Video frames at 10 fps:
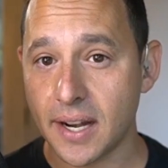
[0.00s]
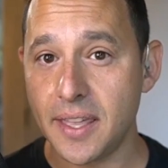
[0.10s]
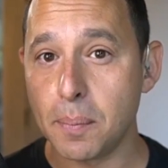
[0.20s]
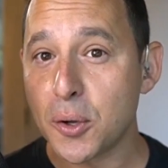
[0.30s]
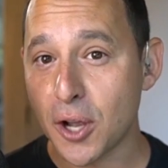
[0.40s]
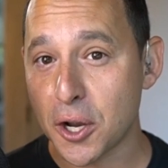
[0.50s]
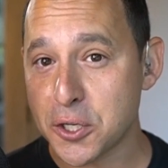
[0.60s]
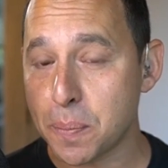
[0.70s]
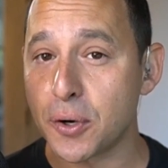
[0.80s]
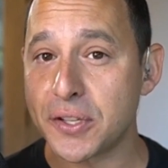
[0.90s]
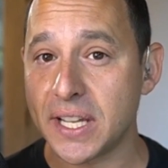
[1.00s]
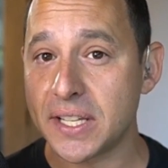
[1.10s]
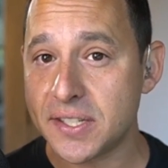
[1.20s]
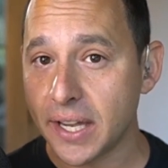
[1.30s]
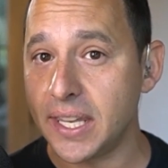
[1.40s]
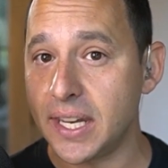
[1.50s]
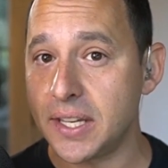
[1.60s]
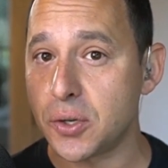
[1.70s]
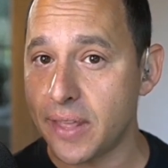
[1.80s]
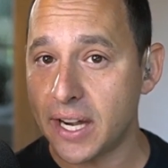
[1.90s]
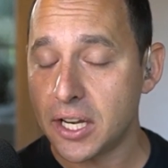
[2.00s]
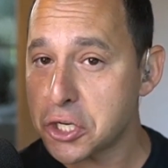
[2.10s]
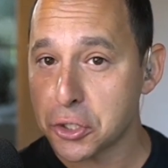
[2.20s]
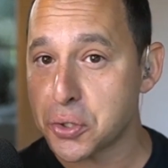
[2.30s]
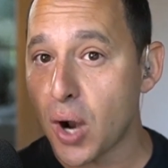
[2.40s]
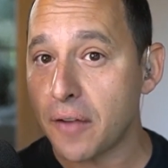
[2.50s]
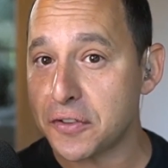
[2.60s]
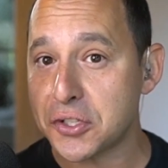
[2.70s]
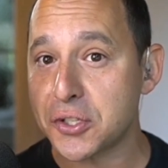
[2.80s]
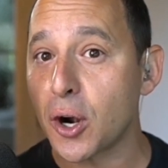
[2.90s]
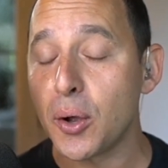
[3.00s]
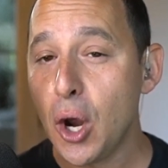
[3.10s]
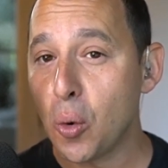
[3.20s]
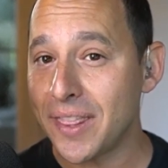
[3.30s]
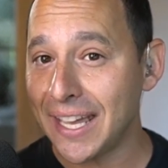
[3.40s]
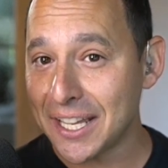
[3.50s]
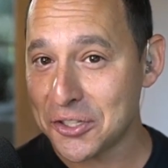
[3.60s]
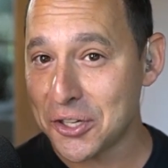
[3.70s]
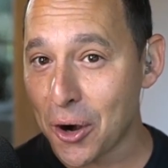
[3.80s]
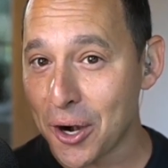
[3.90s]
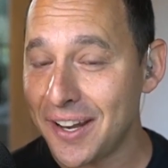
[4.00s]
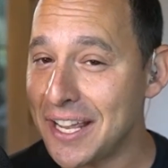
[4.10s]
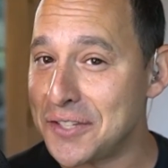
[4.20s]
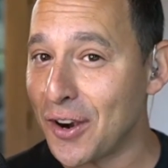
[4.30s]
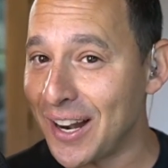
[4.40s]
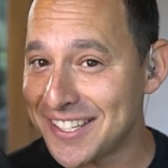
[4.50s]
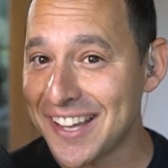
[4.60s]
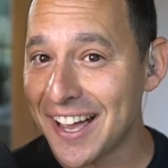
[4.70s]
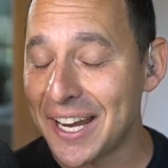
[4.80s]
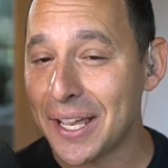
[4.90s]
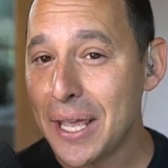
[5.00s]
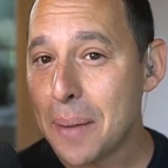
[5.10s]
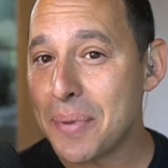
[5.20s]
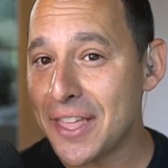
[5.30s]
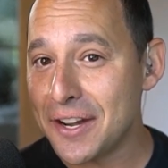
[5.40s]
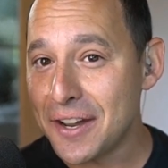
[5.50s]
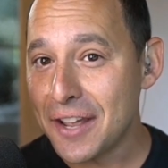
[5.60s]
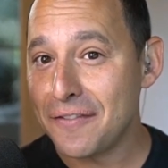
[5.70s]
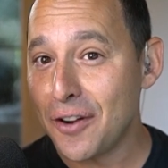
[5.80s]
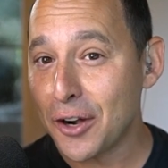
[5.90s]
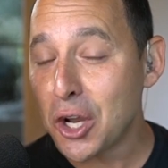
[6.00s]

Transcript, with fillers: I think most entrepreneurs get stuck in is sort of that initial trough of sorrow, where they get started, it's very exciting, but then very